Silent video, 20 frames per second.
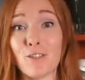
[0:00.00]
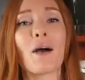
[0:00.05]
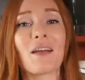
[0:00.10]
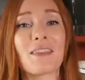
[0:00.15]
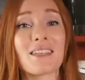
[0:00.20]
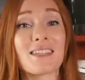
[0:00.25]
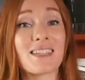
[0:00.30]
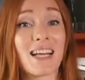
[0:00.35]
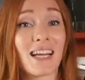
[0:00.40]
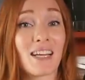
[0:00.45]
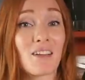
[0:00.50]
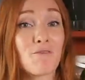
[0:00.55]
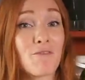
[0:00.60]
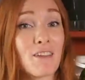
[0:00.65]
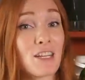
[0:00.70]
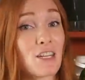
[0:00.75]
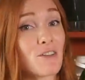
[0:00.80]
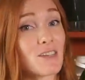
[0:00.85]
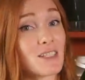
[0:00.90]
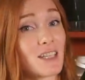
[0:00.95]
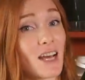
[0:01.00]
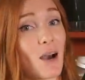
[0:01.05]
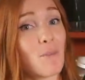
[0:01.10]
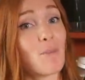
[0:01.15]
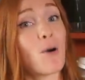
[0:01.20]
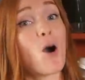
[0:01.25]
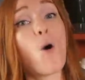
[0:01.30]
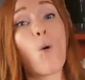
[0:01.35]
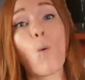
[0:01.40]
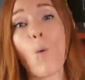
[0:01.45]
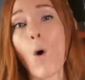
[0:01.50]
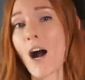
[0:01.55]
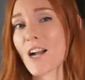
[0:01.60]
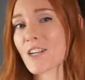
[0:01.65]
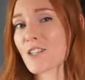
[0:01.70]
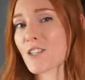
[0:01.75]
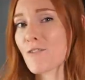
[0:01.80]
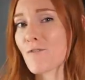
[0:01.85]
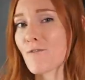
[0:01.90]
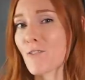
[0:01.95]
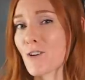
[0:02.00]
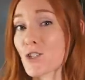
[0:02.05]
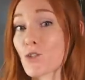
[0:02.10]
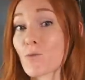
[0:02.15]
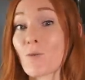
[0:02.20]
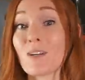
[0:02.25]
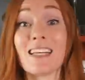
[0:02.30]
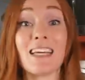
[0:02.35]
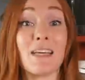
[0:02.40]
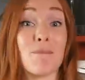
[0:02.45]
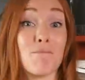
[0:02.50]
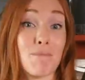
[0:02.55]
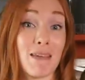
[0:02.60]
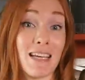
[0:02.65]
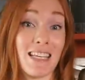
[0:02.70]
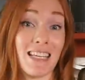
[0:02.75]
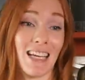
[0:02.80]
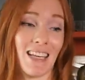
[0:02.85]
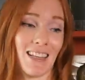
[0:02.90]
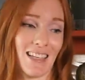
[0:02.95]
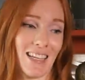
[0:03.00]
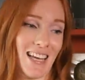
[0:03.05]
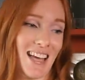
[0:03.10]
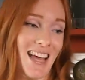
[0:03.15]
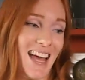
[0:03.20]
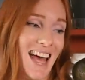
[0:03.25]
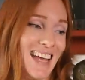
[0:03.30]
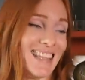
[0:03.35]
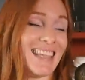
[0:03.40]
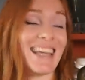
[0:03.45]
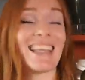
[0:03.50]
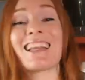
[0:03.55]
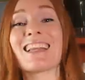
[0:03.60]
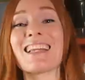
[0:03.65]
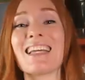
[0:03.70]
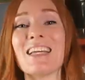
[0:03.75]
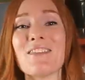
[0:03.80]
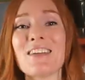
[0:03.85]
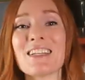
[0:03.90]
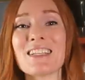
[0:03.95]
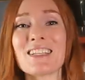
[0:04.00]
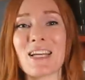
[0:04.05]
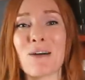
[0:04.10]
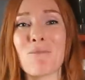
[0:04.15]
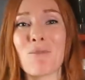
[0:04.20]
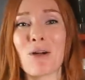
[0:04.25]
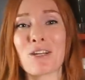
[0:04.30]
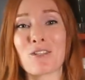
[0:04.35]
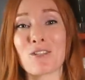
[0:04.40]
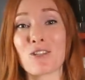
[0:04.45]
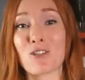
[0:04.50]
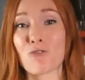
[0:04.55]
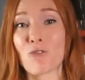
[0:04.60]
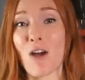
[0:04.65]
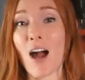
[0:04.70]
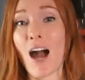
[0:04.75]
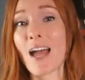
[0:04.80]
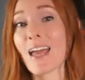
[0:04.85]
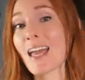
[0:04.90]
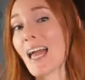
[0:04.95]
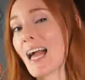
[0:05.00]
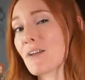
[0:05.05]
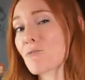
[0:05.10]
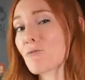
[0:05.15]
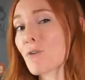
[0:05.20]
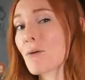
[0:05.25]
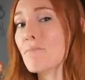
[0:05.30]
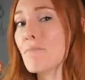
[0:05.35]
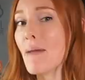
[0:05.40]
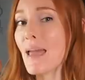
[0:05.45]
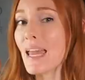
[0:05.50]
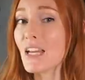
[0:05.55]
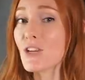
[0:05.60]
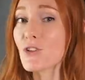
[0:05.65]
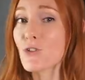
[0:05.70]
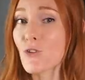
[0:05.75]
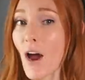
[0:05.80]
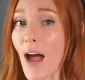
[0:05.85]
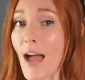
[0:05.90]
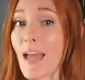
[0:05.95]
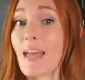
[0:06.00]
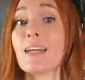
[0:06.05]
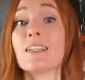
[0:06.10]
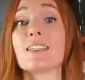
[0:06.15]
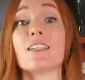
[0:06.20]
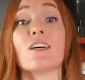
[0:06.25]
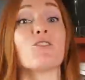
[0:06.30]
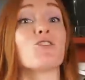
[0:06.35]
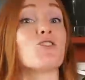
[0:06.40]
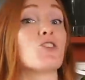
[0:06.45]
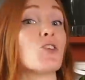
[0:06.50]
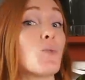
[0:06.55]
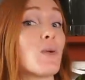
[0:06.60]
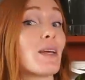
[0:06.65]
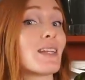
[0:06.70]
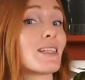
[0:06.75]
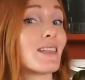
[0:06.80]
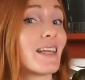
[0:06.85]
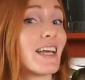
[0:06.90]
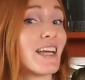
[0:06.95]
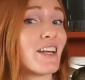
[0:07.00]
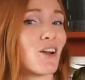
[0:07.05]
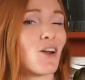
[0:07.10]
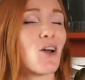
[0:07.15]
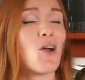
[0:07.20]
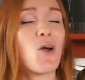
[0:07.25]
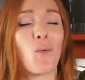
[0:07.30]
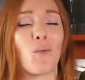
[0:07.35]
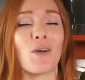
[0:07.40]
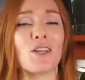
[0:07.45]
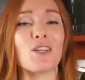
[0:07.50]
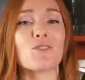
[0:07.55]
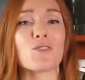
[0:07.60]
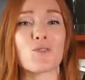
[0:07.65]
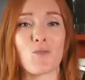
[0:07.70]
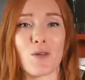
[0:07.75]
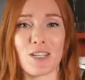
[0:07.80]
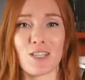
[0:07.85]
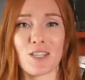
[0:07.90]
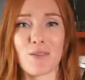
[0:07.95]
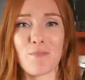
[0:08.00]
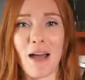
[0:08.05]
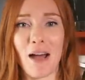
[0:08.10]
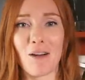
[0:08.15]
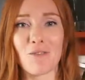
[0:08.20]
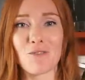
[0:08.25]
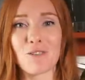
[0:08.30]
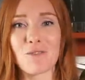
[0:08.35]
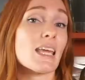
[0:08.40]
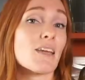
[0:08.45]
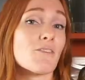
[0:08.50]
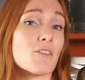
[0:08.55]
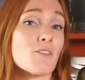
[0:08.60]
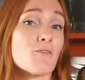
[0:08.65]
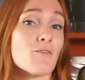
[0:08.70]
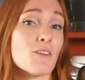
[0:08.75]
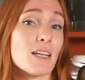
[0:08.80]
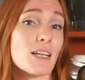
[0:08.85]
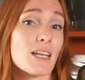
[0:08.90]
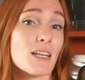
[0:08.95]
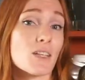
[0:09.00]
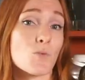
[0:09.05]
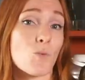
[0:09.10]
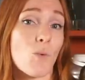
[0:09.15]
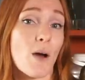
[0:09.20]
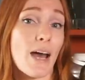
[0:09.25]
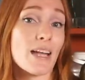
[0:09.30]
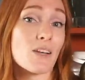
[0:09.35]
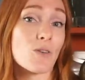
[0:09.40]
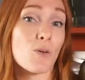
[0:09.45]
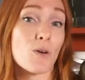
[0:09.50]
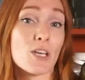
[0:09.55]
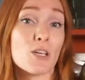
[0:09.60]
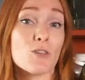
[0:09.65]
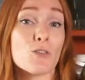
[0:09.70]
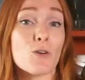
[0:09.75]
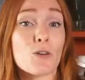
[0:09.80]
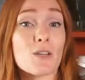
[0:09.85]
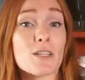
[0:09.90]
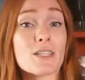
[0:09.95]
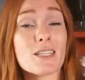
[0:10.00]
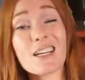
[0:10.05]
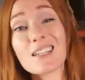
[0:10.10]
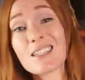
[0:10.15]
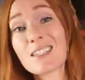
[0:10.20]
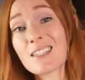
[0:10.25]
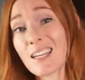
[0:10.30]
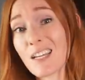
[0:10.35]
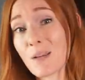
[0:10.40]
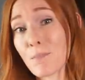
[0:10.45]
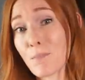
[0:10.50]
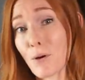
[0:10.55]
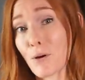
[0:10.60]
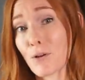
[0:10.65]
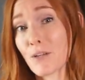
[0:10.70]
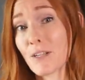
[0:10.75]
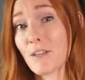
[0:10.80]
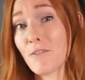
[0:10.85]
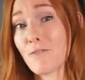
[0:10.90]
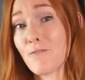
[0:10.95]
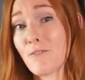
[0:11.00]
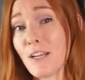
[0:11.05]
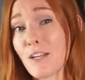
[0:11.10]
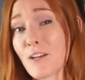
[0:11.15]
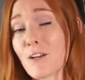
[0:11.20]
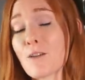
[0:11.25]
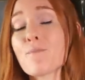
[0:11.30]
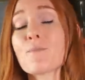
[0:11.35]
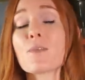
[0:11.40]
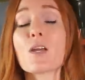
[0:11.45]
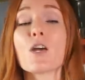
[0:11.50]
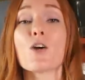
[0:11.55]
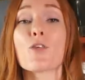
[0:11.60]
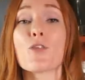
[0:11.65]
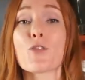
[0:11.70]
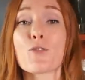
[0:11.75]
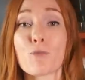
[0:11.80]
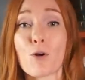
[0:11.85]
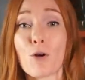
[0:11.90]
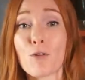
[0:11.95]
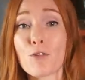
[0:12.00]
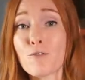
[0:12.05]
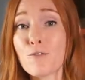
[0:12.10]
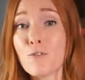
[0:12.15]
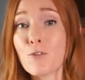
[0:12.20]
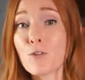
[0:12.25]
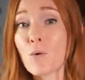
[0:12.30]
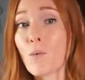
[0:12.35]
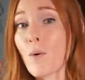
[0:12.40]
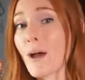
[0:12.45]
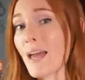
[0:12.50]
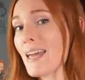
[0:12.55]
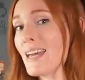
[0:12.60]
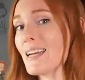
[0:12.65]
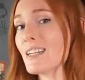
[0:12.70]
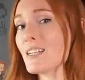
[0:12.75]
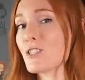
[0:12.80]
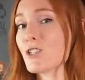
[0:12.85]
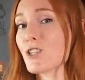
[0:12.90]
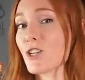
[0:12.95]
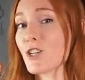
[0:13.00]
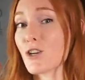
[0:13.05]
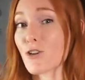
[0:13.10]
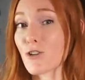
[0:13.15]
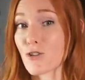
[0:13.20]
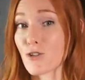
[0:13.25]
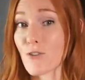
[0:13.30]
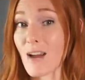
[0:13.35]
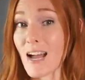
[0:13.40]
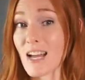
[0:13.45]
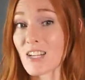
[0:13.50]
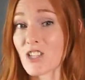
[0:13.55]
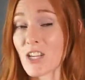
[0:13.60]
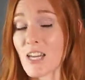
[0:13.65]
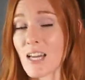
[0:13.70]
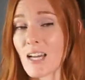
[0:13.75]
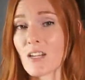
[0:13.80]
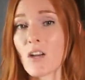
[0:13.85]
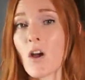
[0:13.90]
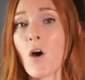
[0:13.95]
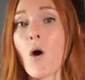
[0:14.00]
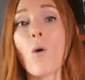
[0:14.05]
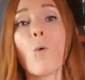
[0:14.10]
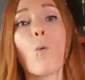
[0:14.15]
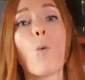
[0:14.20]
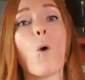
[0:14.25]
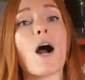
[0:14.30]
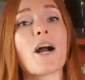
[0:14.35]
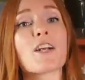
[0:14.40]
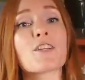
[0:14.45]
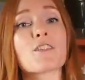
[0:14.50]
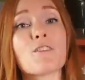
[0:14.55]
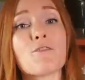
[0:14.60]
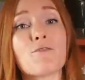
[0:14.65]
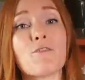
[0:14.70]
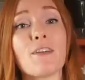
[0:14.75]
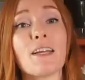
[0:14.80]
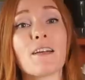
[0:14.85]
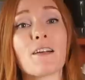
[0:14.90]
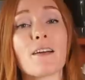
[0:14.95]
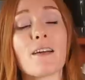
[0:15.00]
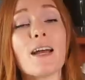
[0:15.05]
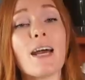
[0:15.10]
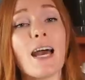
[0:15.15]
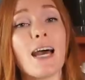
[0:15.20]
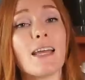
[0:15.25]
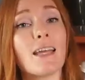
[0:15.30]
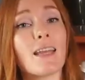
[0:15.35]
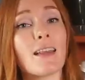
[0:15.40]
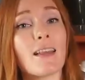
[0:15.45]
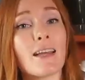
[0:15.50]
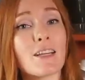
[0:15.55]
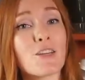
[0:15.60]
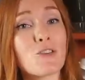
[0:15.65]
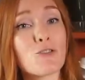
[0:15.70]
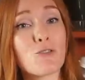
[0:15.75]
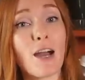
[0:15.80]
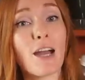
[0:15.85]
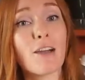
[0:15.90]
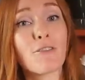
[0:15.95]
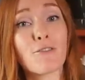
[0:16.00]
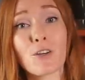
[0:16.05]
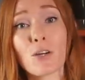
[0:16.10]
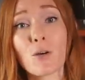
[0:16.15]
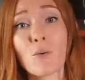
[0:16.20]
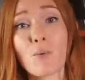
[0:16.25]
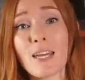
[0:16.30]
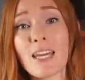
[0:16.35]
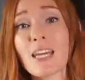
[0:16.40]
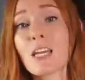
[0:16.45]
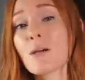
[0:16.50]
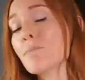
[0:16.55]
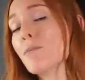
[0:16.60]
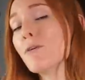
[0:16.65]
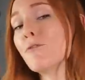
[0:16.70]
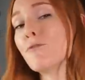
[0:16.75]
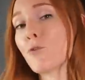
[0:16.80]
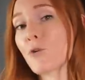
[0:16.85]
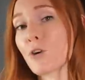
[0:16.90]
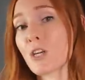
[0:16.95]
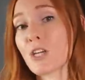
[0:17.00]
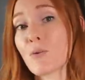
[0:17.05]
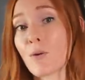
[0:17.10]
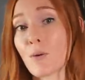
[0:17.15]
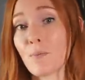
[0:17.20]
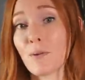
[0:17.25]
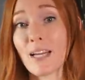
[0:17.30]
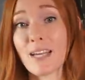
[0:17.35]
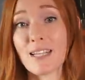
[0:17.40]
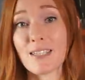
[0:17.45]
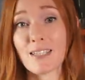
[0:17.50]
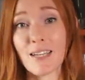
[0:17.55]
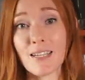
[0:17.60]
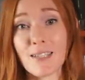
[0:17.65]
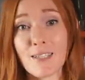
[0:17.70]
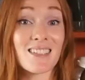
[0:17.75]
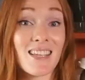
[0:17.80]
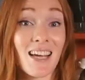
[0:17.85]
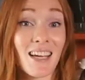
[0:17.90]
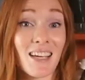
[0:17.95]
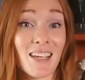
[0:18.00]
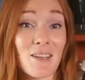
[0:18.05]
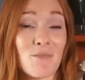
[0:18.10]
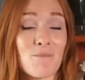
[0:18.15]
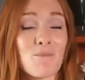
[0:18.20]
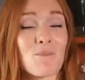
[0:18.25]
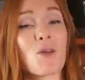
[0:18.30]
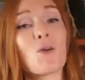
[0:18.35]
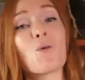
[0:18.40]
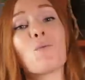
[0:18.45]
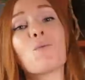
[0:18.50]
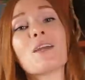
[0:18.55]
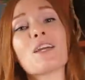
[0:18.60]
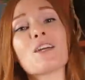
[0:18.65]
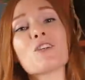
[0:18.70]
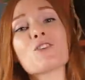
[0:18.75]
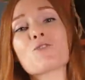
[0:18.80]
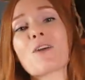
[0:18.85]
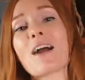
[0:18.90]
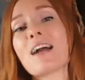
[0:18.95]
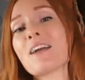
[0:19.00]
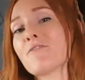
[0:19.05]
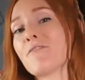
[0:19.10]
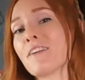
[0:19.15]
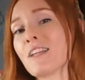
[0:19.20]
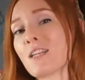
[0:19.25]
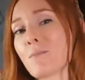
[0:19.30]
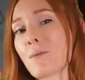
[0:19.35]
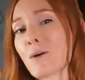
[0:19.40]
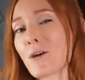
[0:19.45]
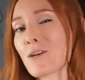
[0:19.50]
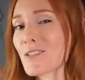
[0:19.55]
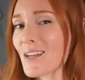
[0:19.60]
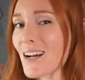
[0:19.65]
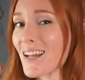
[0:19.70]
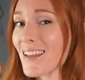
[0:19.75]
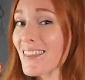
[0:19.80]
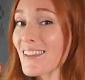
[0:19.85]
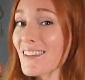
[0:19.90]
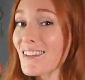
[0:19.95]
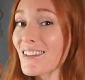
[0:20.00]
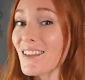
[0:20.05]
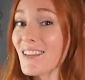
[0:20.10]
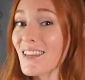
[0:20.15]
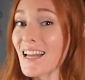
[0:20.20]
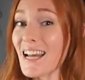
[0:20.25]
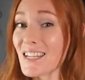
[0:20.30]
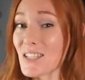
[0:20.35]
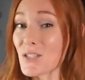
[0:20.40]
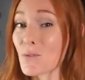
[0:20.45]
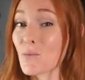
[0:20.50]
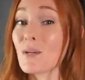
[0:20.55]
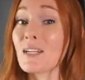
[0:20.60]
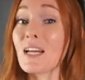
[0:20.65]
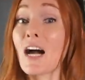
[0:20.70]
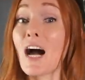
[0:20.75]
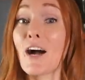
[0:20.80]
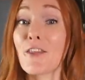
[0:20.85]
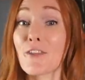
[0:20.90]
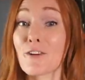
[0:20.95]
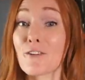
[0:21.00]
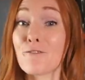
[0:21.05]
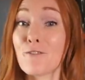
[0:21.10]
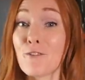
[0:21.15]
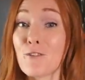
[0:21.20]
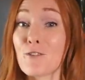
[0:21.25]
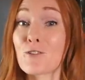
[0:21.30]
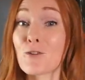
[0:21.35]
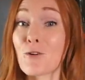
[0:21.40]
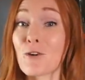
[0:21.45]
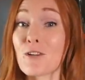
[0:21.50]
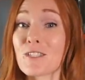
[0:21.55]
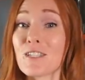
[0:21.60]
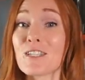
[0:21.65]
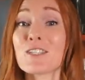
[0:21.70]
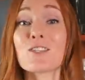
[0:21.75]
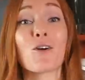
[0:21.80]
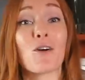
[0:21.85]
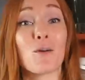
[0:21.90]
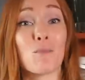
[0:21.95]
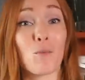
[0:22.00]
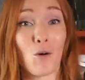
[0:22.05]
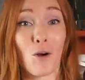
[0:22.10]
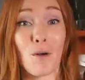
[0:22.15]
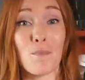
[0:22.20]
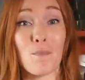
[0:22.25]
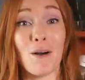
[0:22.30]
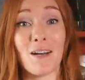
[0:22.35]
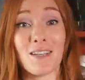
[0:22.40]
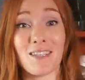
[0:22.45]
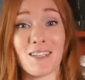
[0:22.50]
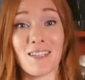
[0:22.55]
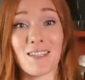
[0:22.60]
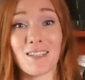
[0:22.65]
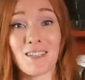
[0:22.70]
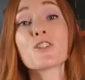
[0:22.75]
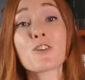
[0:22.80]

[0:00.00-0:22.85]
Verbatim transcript: While the second feeder is up, wash the first one immediately and then leave it somewhere to dry and remain dry until two weeks later when you switch them out. If the feed gets wet or you notice a sick bird at the feeder, throw the food away in a secure trash can, wash the feeder, and then let it dry for a week before you replace it. Second, we can try and feed the birds a little less when other food sources are more abundant.